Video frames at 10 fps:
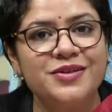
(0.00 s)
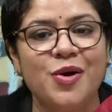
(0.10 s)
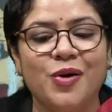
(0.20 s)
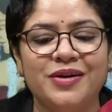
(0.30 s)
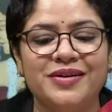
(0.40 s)

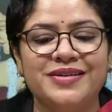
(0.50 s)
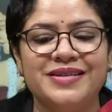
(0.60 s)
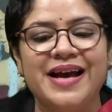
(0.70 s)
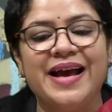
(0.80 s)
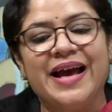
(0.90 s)

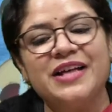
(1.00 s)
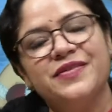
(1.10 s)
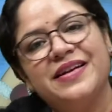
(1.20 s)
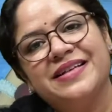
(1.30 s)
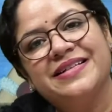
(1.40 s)
scholars as
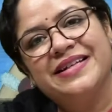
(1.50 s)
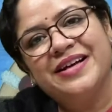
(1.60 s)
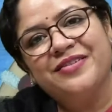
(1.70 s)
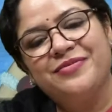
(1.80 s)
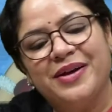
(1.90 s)
well as
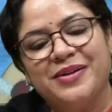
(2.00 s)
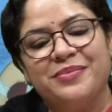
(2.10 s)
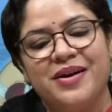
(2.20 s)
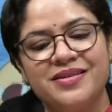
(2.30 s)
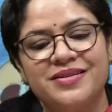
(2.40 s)
loved by the
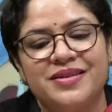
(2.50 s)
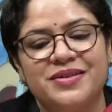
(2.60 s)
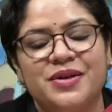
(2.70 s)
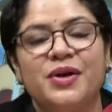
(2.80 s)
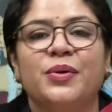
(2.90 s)
masses